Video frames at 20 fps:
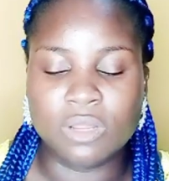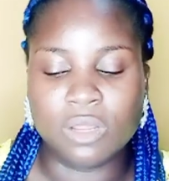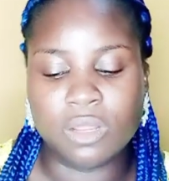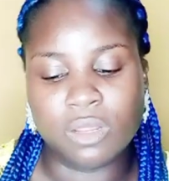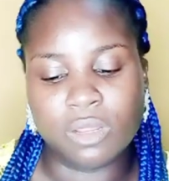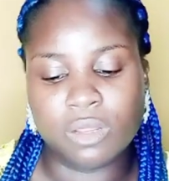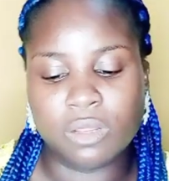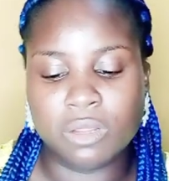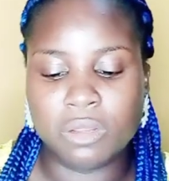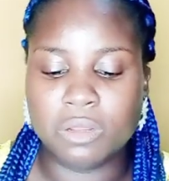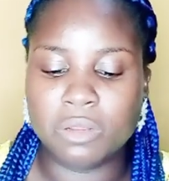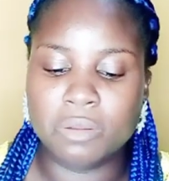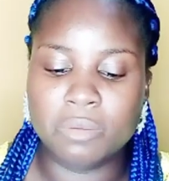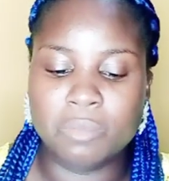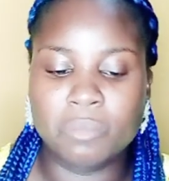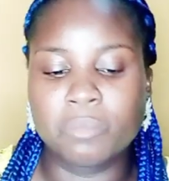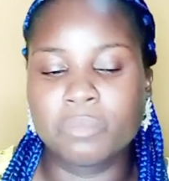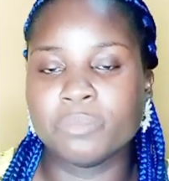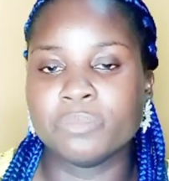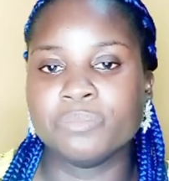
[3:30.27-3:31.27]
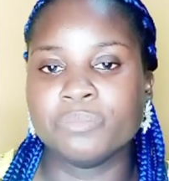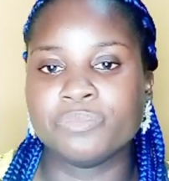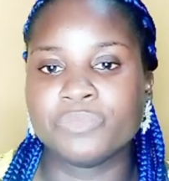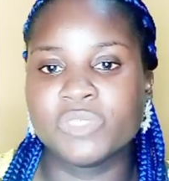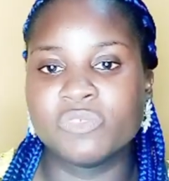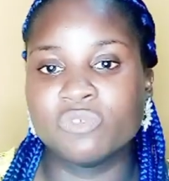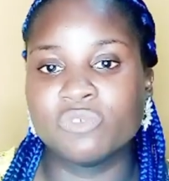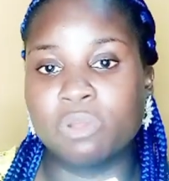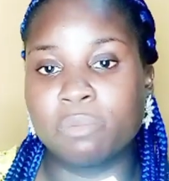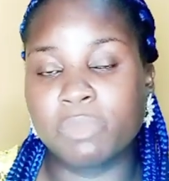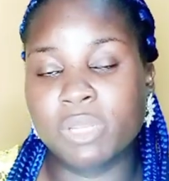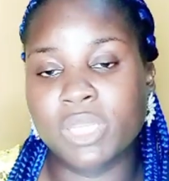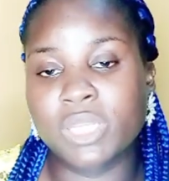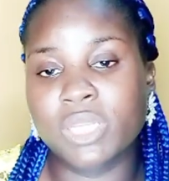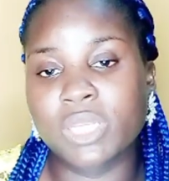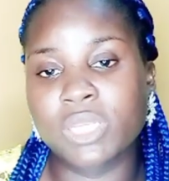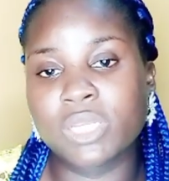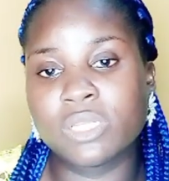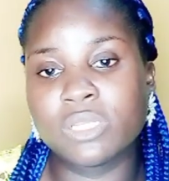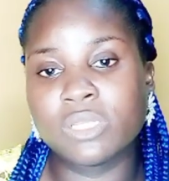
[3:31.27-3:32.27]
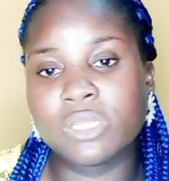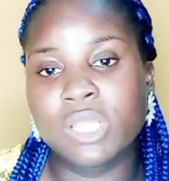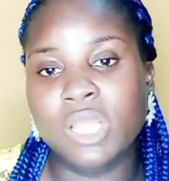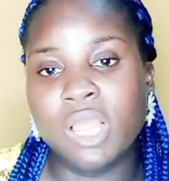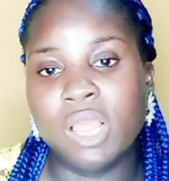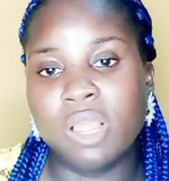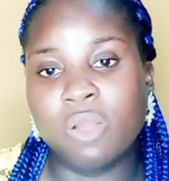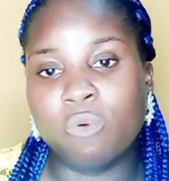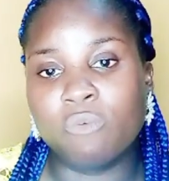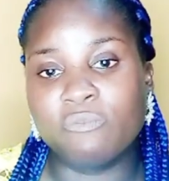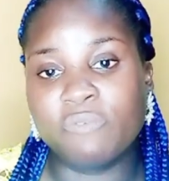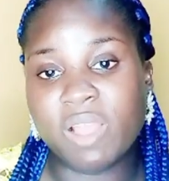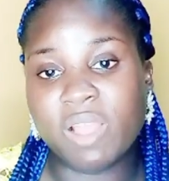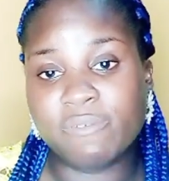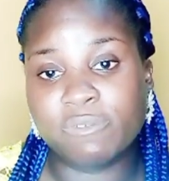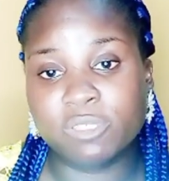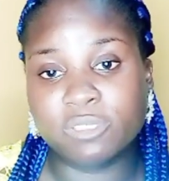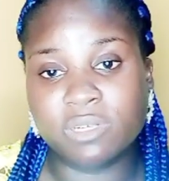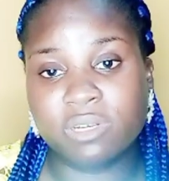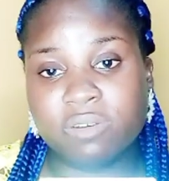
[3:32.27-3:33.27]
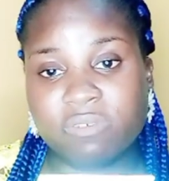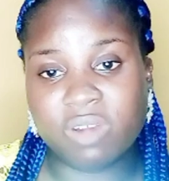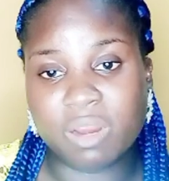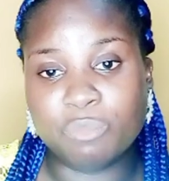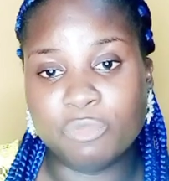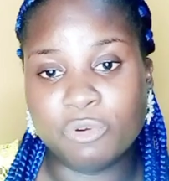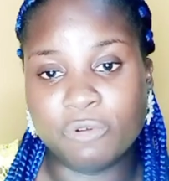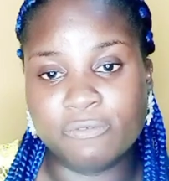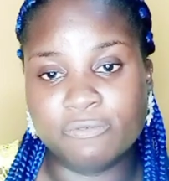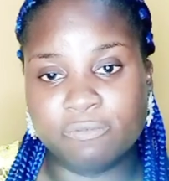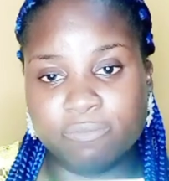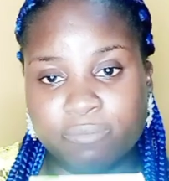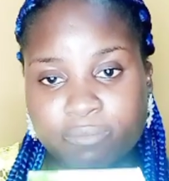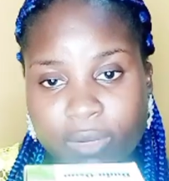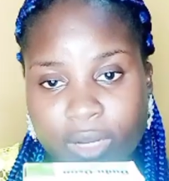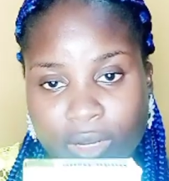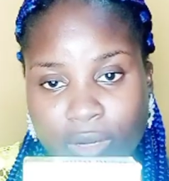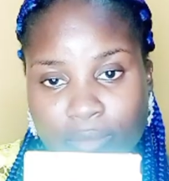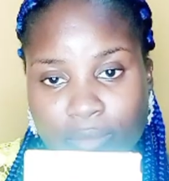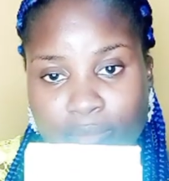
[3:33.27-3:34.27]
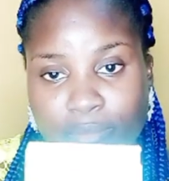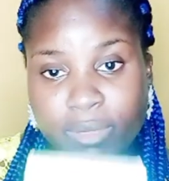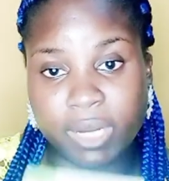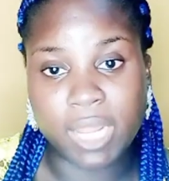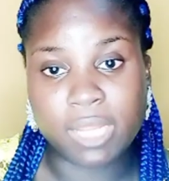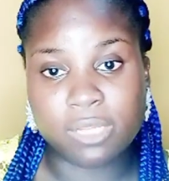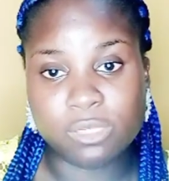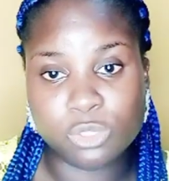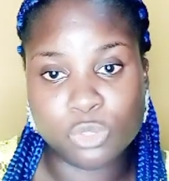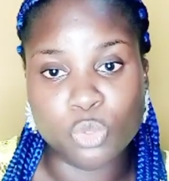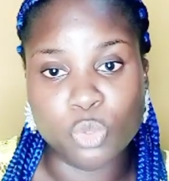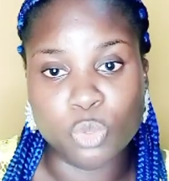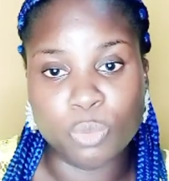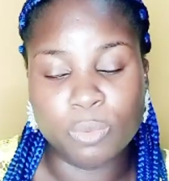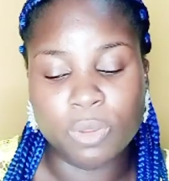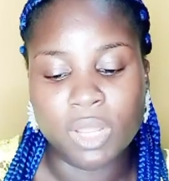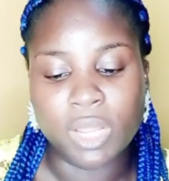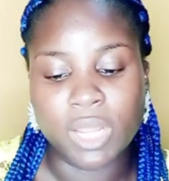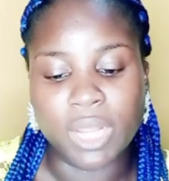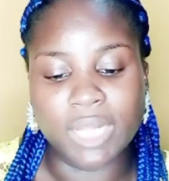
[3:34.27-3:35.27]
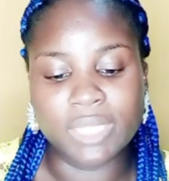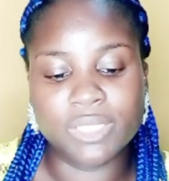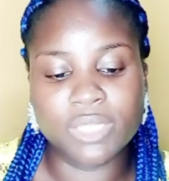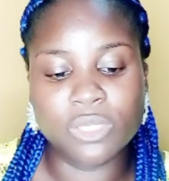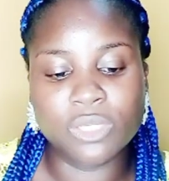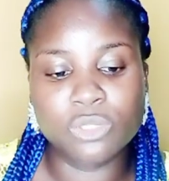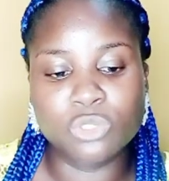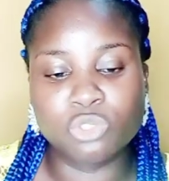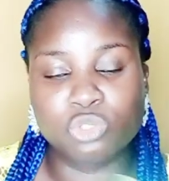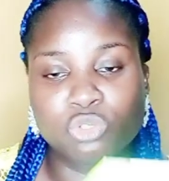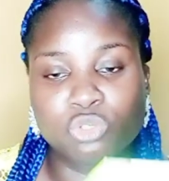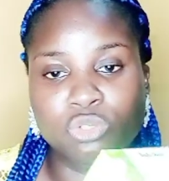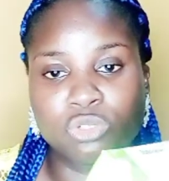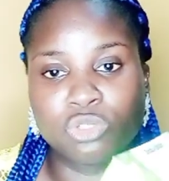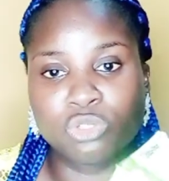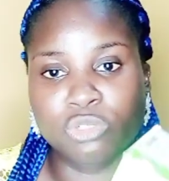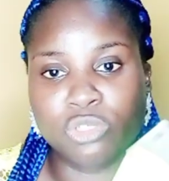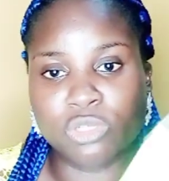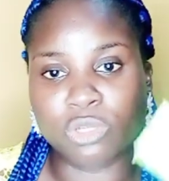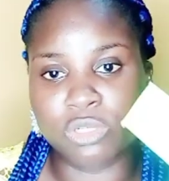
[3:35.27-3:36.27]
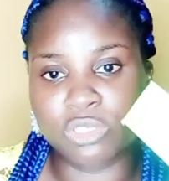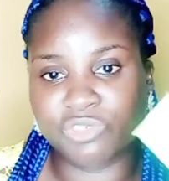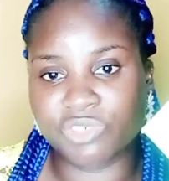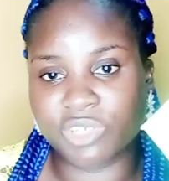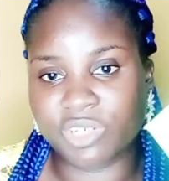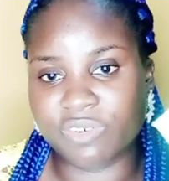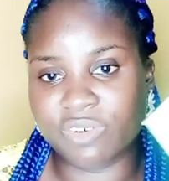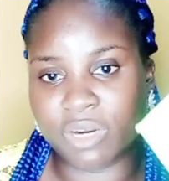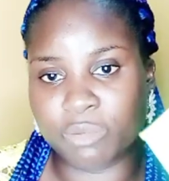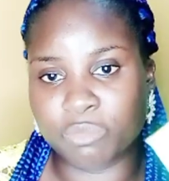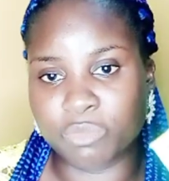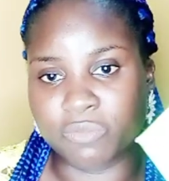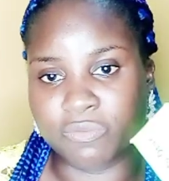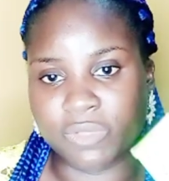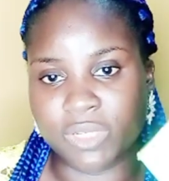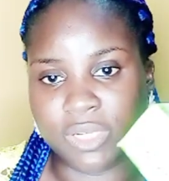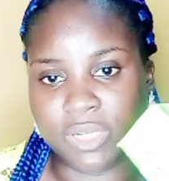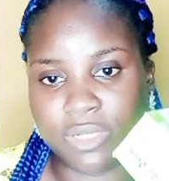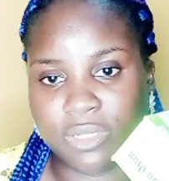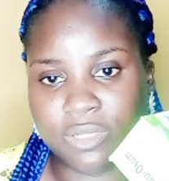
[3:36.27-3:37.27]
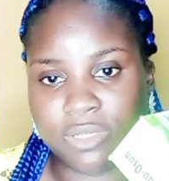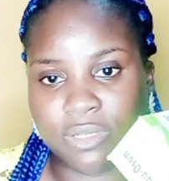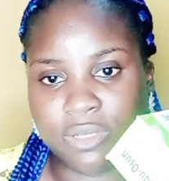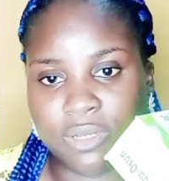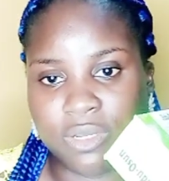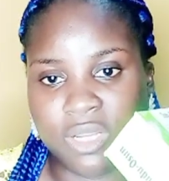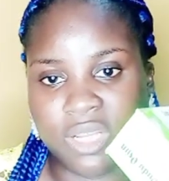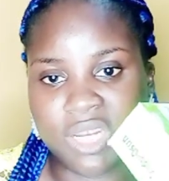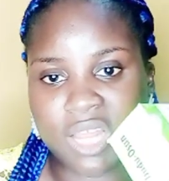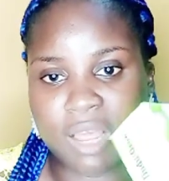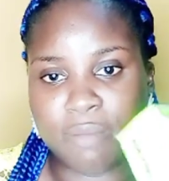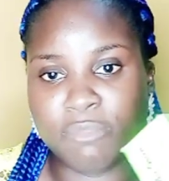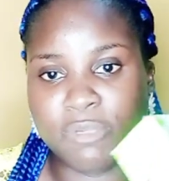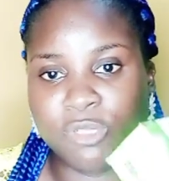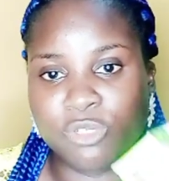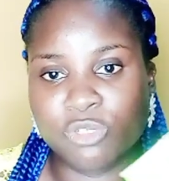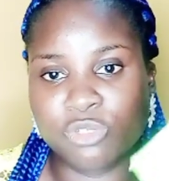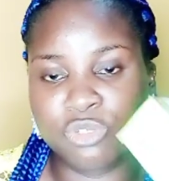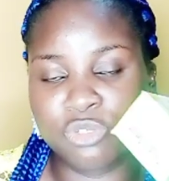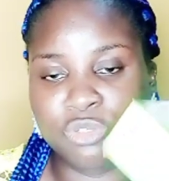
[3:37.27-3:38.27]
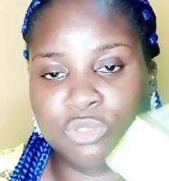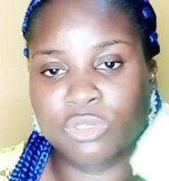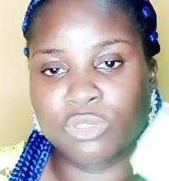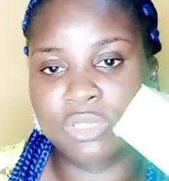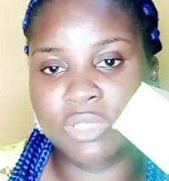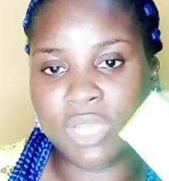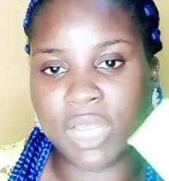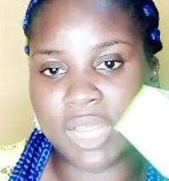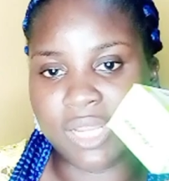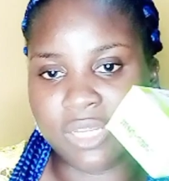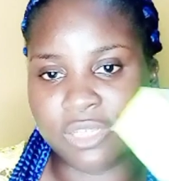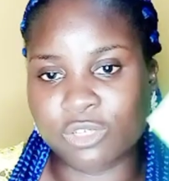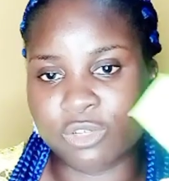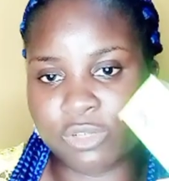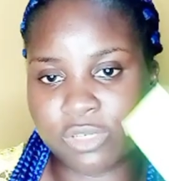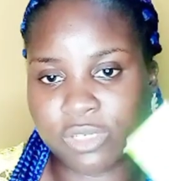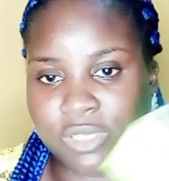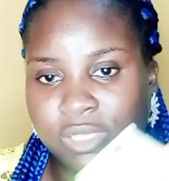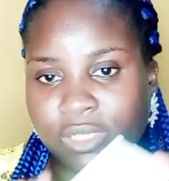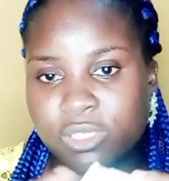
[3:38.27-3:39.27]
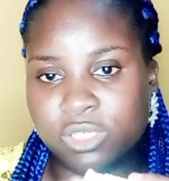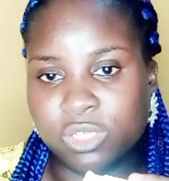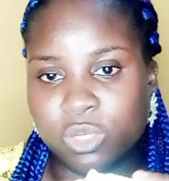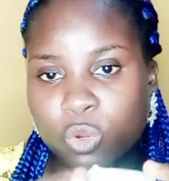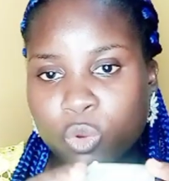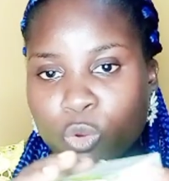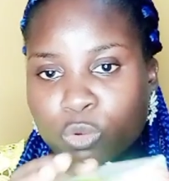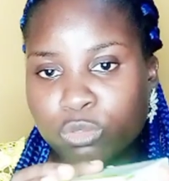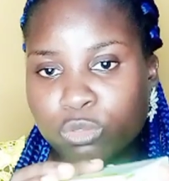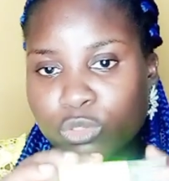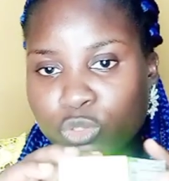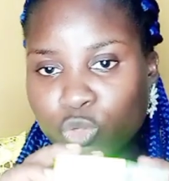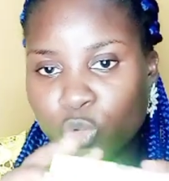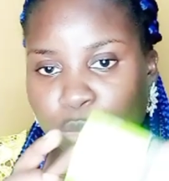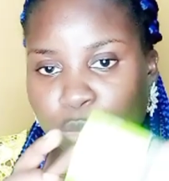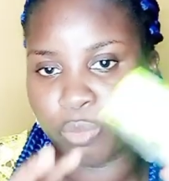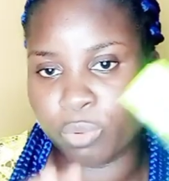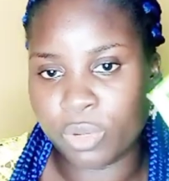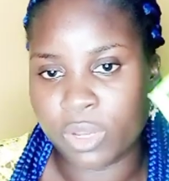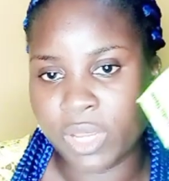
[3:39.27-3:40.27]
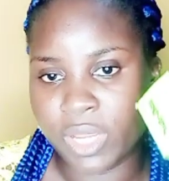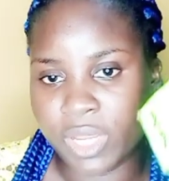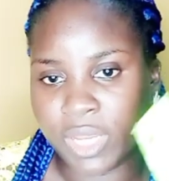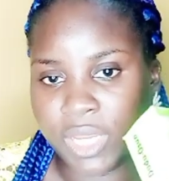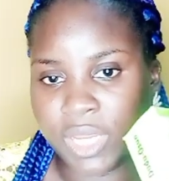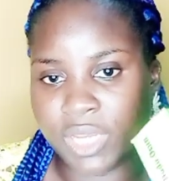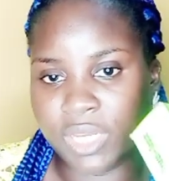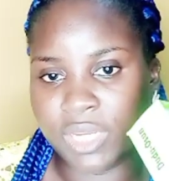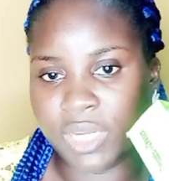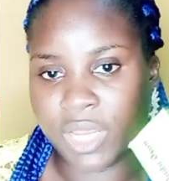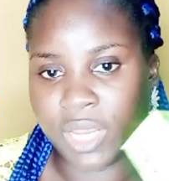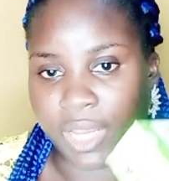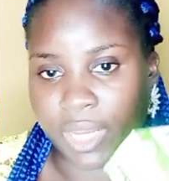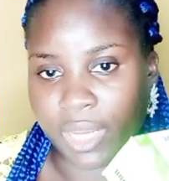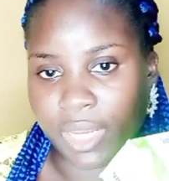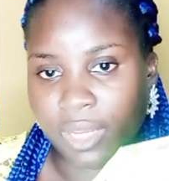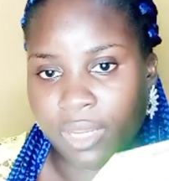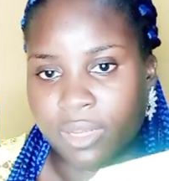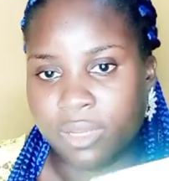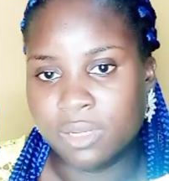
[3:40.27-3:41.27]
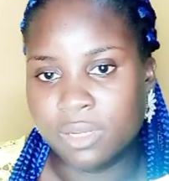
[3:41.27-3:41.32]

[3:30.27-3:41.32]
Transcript: if you're making 500 gram of black soap, I think you should use 100 gram of this. That means you shouldn't exhaust the whole soap in here.